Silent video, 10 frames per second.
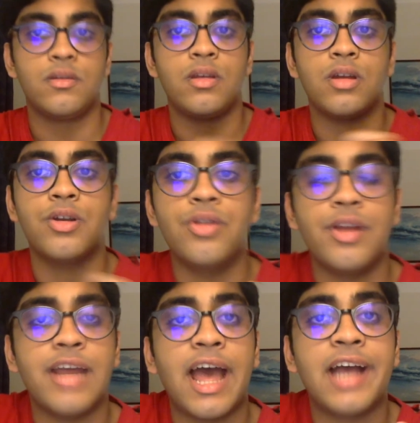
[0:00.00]
to the
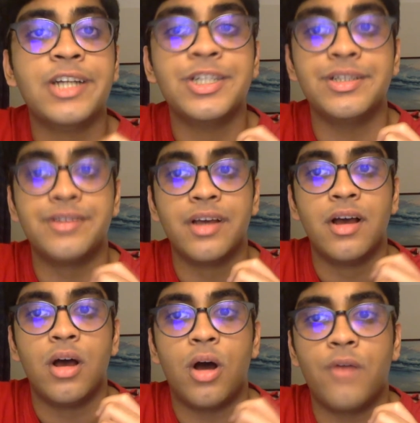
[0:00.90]
reactions
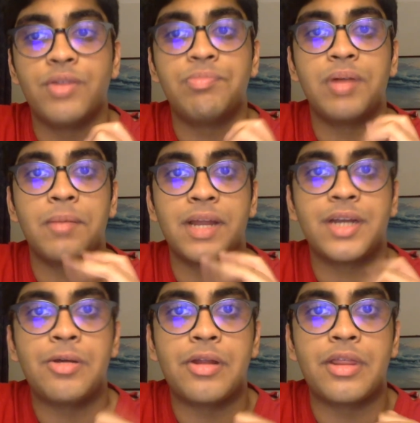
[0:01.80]
of the public
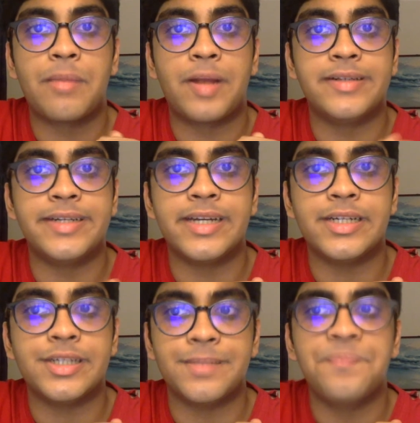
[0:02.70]
during the
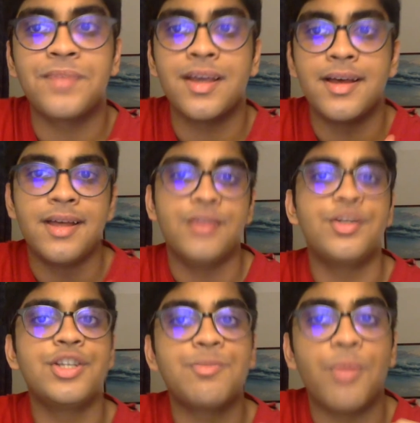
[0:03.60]
presentation. The
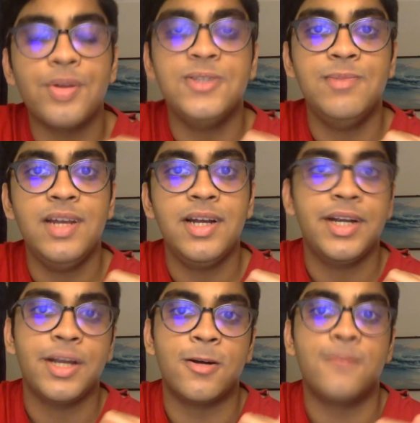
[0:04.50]

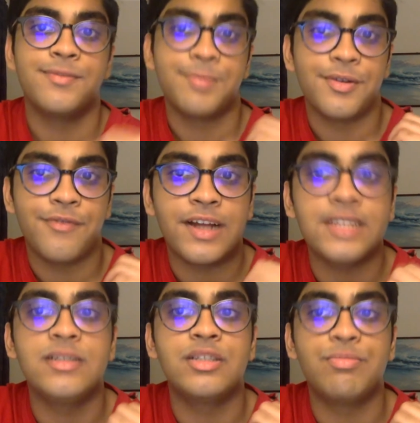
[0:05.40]
responsibility of a
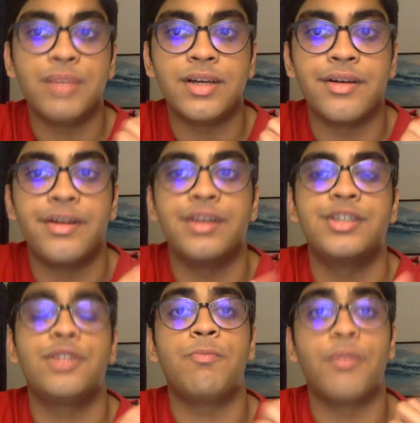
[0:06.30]
professional speaker is
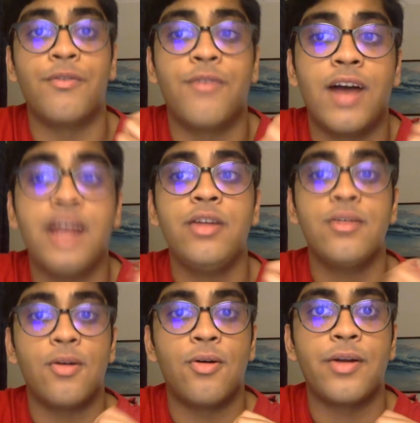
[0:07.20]
to provide
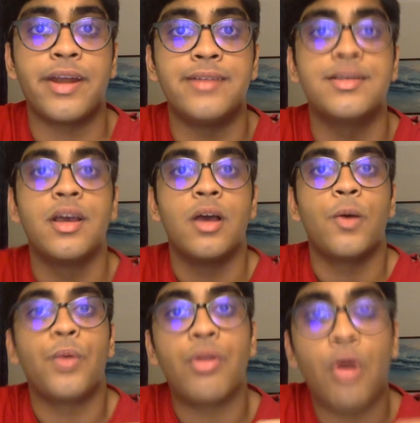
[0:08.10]
your audience
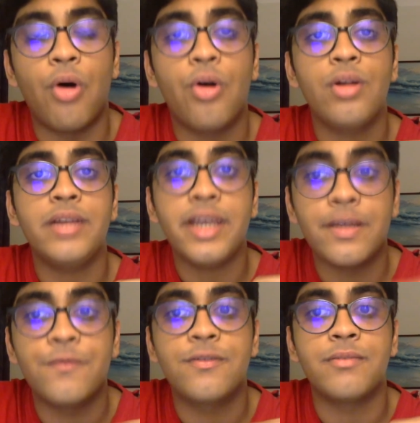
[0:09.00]
with all the
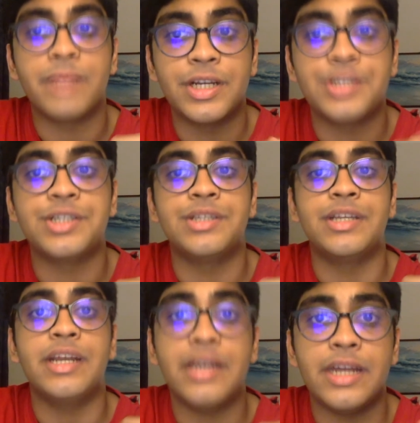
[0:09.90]
information
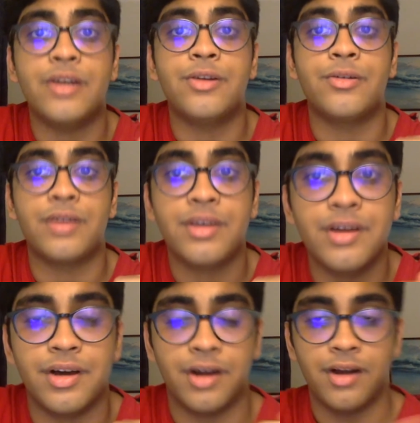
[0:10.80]
they need to hear,